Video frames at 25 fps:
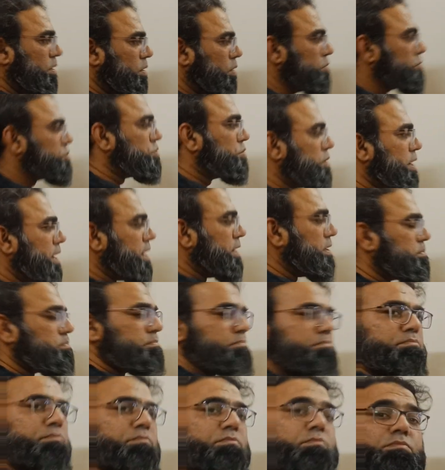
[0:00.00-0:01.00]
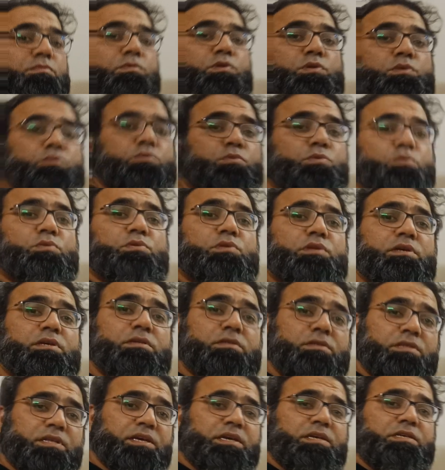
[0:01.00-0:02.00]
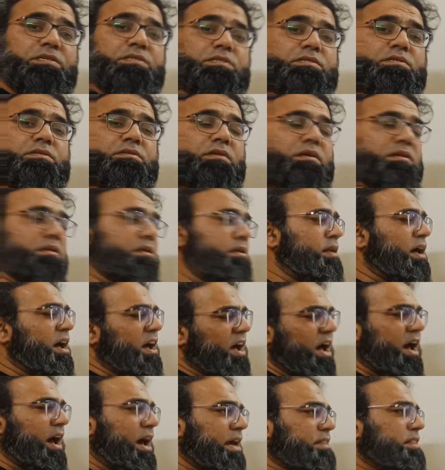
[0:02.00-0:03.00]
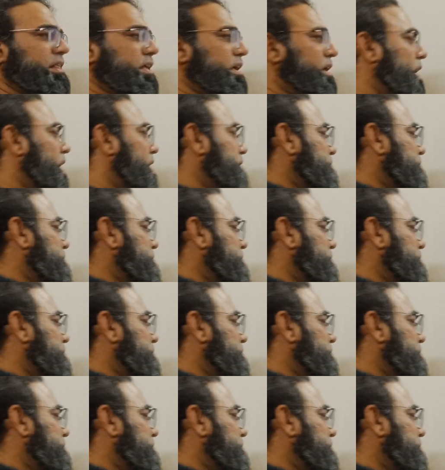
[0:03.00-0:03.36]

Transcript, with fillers: Or should I do the, these I think